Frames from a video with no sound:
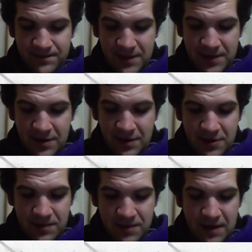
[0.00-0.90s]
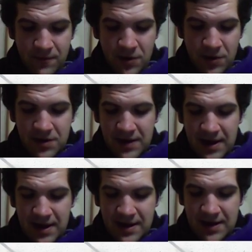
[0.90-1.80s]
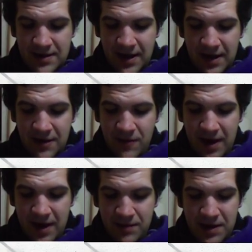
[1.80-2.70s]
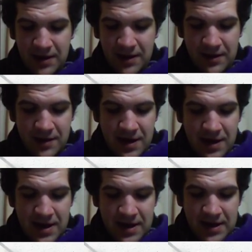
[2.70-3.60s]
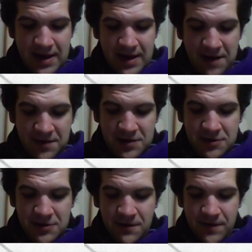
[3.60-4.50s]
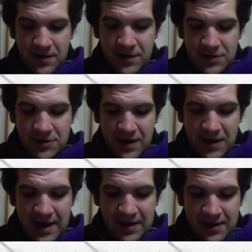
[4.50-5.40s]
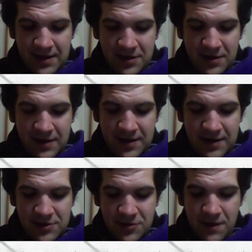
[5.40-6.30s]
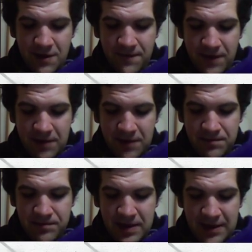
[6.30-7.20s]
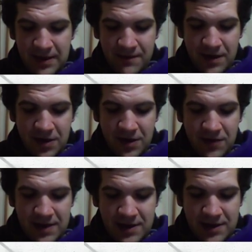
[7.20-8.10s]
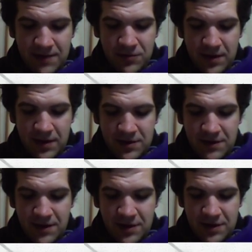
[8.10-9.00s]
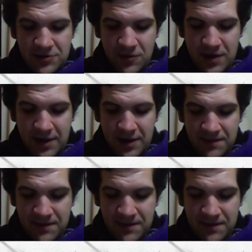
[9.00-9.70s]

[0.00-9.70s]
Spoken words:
Her earthmen have worked day and night digging away beneath it, and now have gone so far and so high that they tunnel not a score of feet beneath the very grass the updwellers of the country walk.